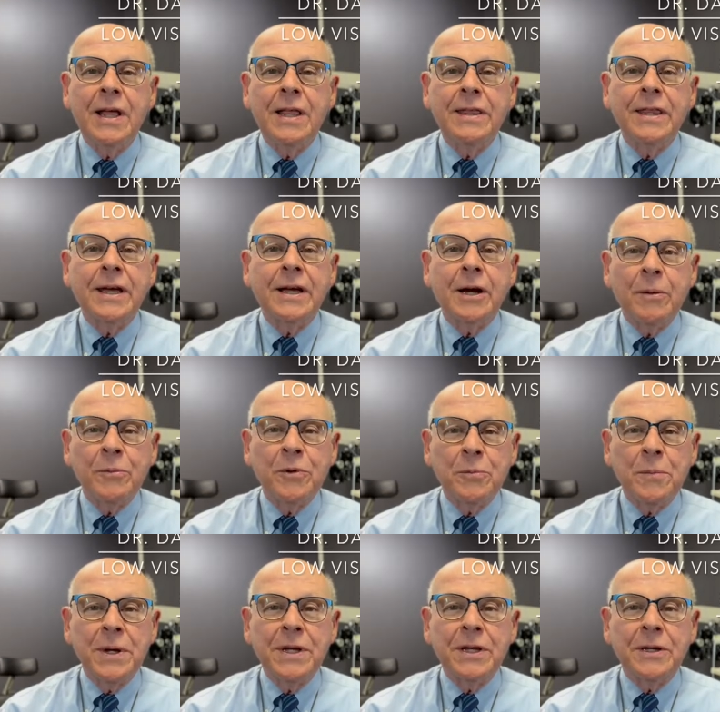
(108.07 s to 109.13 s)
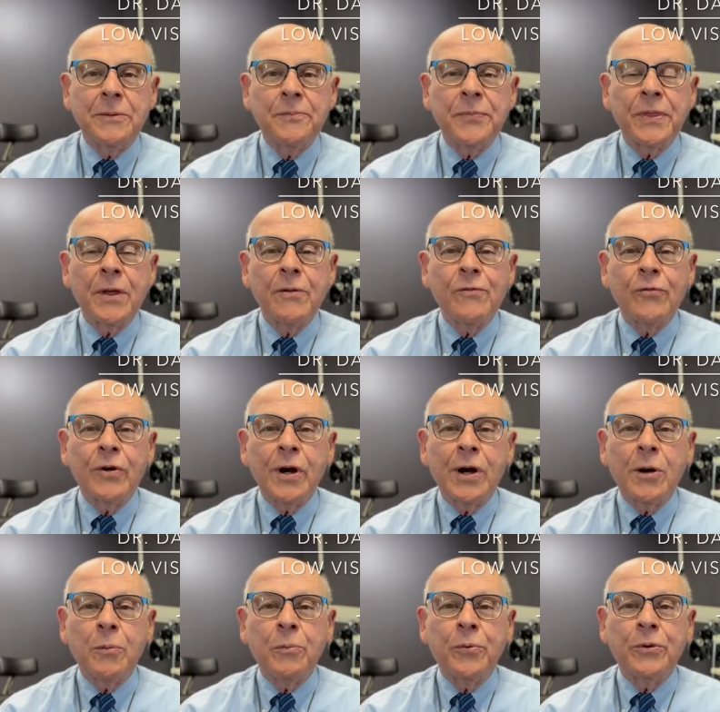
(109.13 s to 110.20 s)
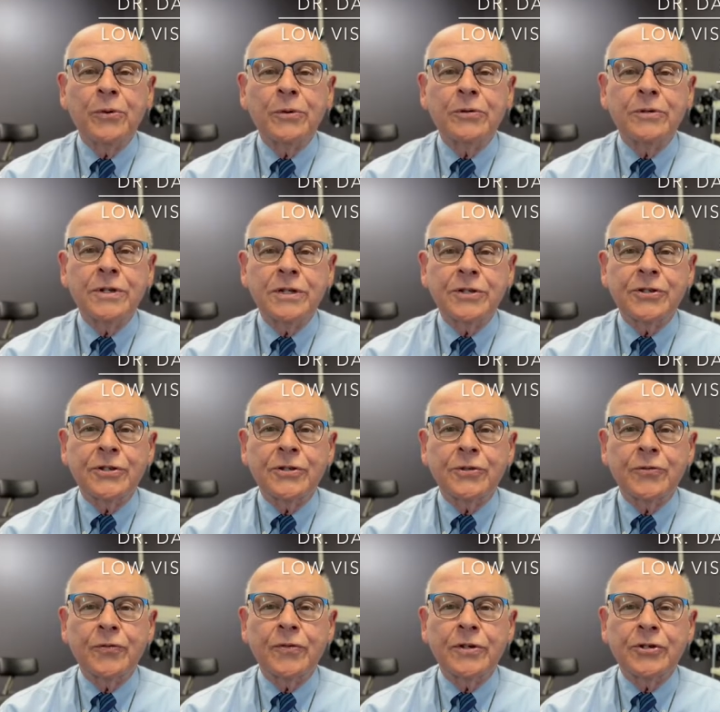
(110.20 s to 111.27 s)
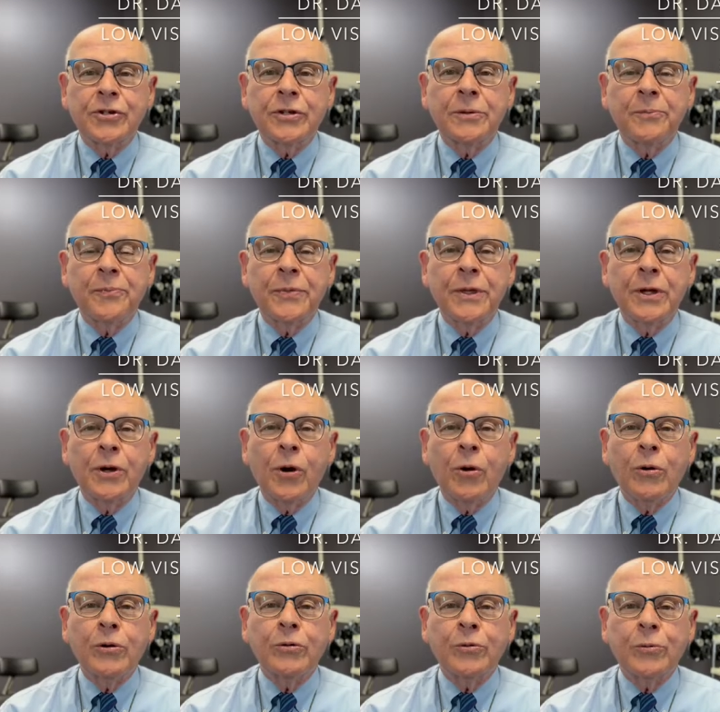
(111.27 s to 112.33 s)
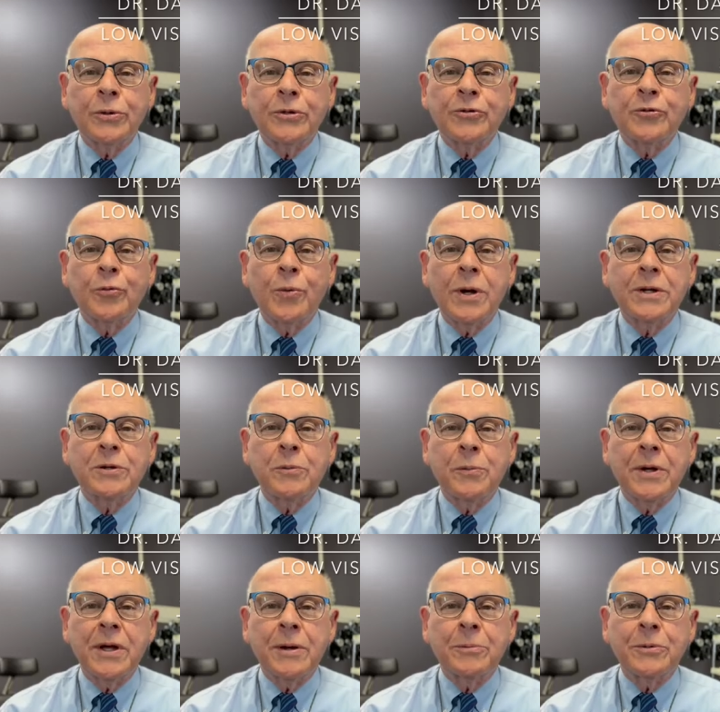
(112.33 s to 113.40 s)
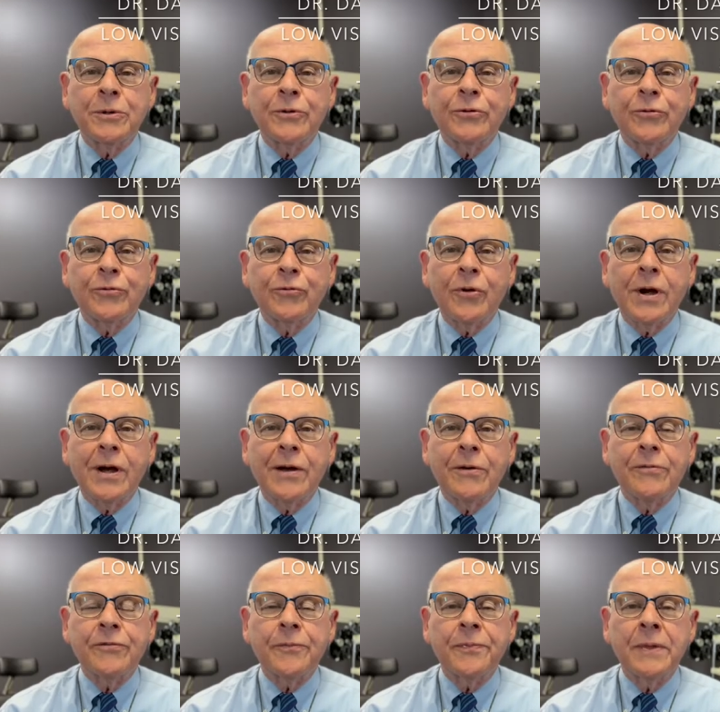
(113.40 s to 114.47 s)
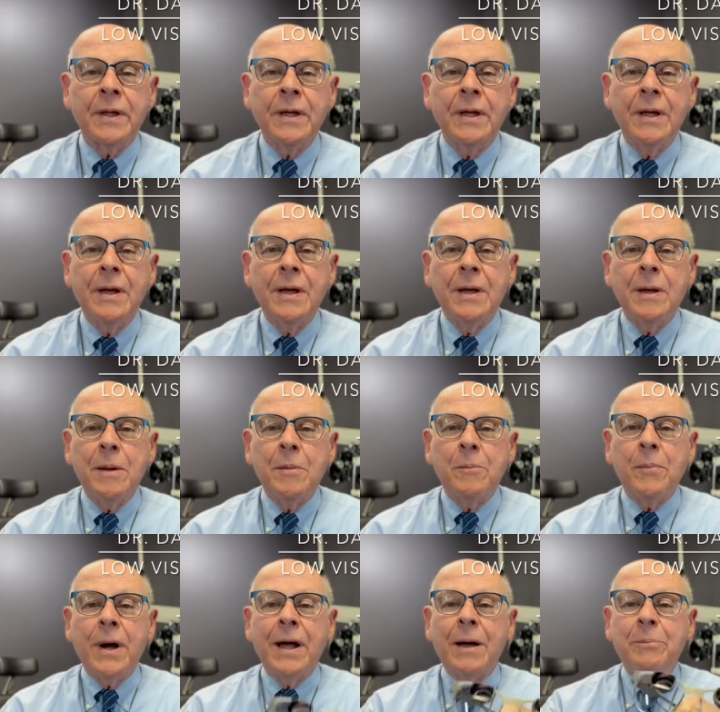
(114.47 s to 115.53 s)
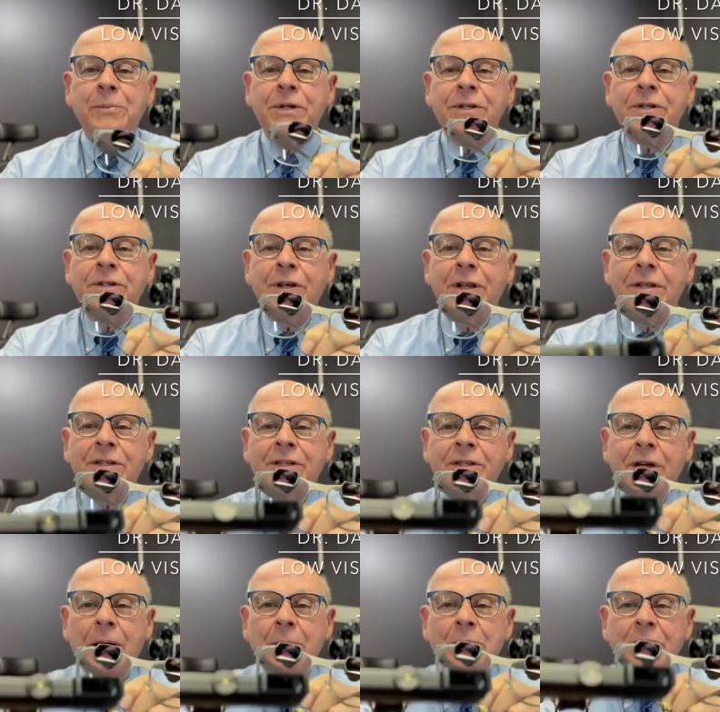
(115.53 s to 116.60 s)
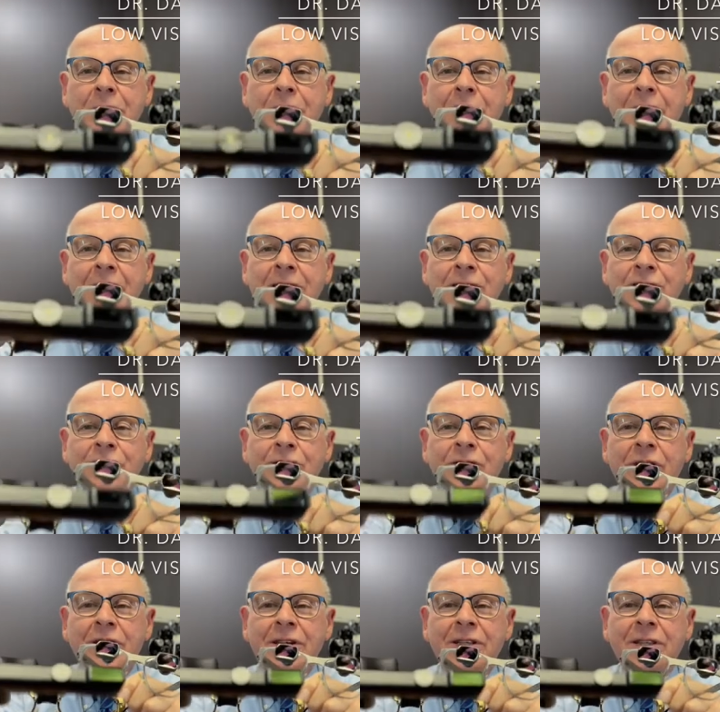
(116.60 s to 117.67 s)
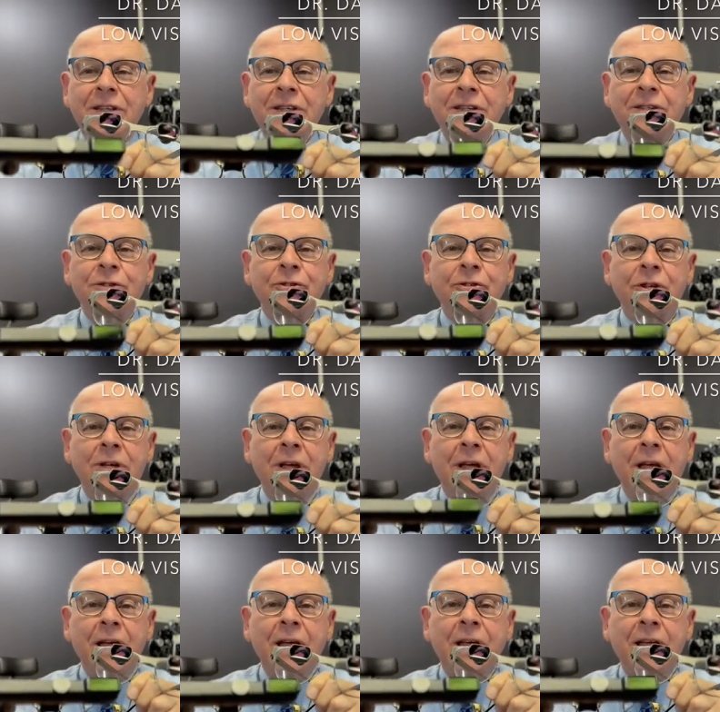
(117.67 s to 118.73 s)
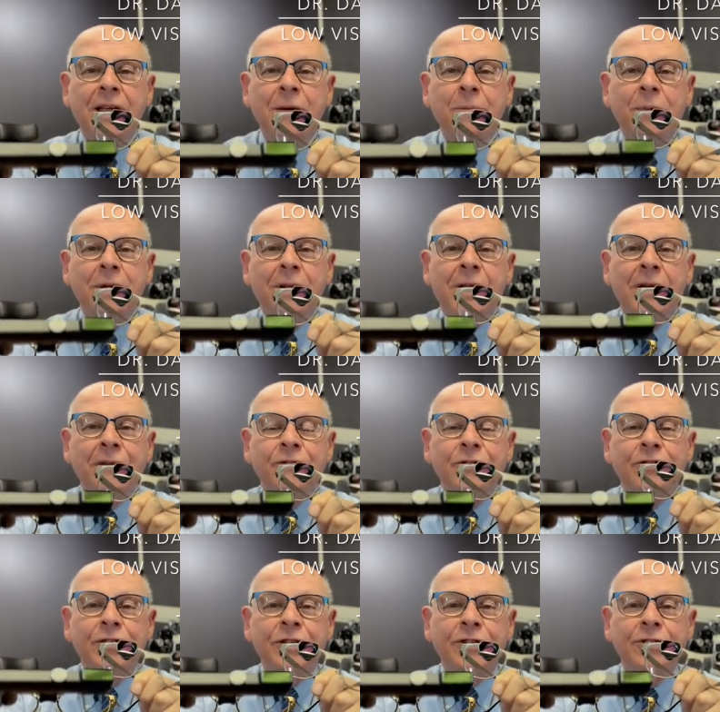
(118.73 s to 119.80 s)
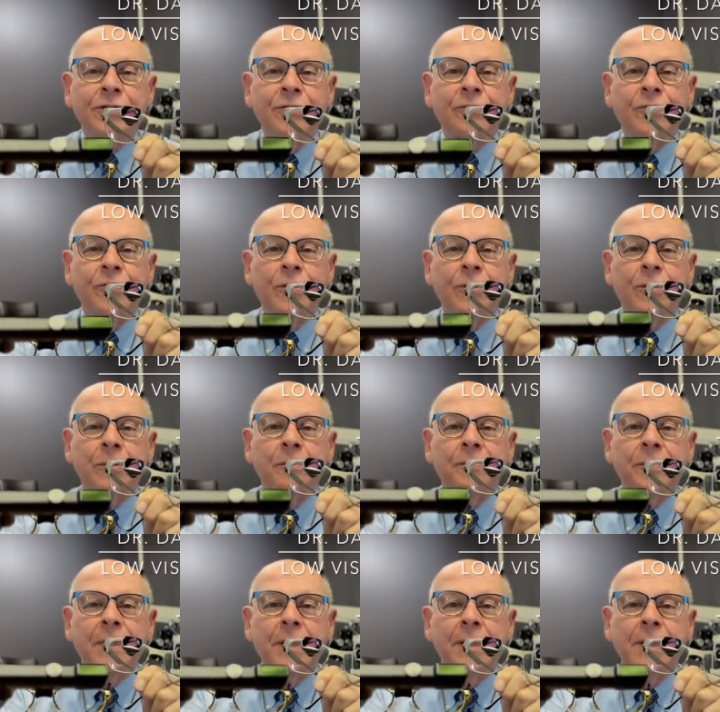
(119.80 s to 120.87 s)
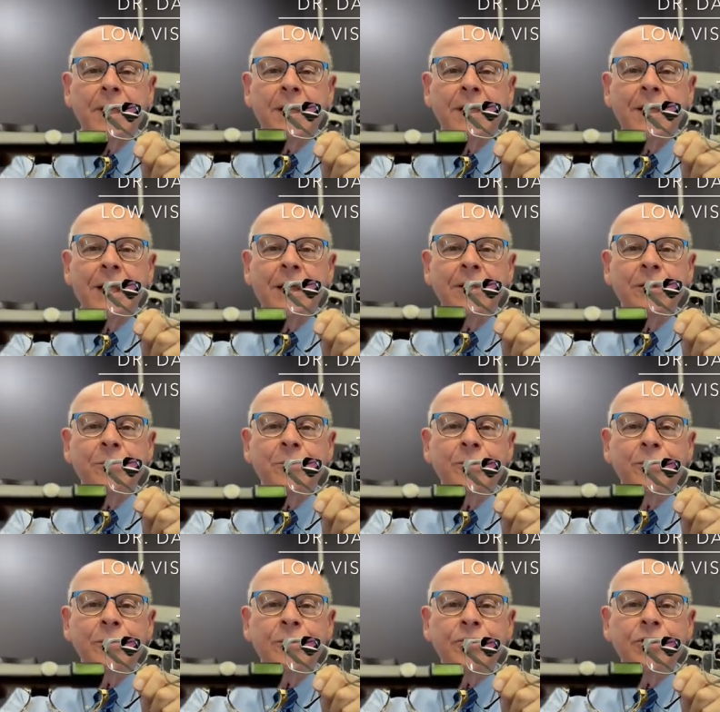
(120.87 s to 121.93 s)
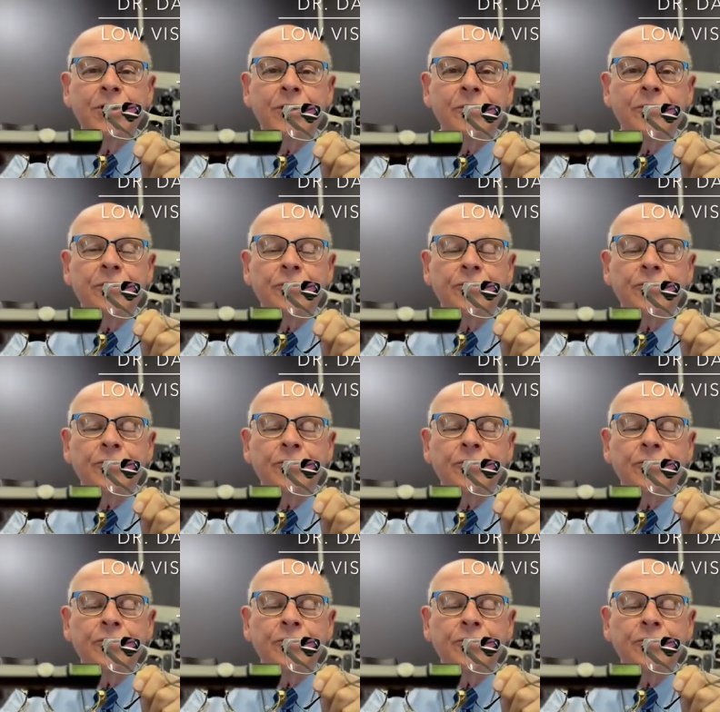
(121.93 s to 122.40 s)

They come to me for help with their distance vision. The older ones want to be able to drive. Bioptic telescopic glasses like these can be life-changing for them. They allow them to achieve in